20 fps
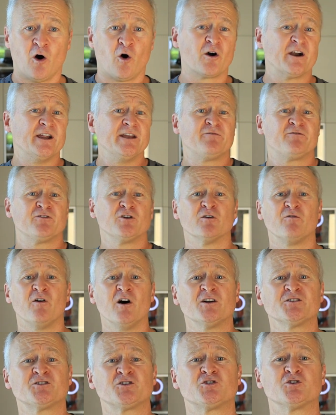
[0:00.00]
or if you
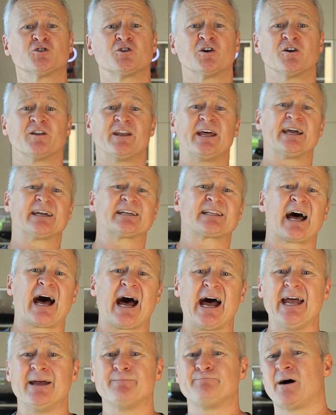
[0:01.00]
want to connect
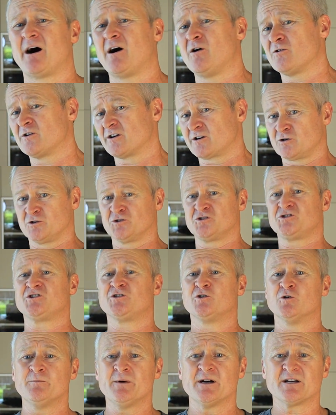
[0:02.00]
high power
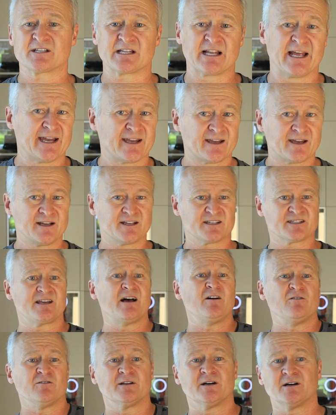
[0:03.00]
consumers like a
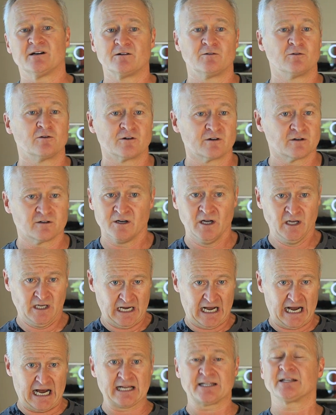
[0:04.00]
sauna or
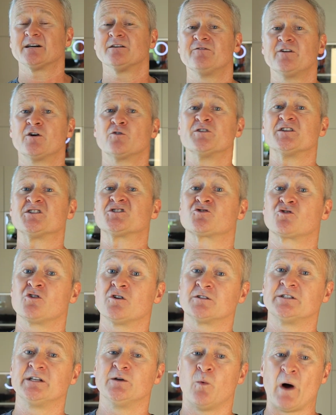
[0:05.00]
other very
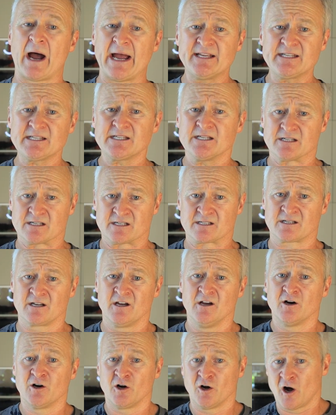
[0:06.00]
strong devices
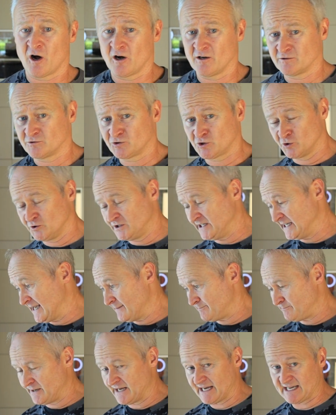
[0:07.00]
to
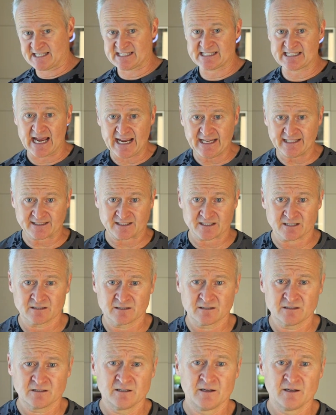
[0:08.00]
the EPS site,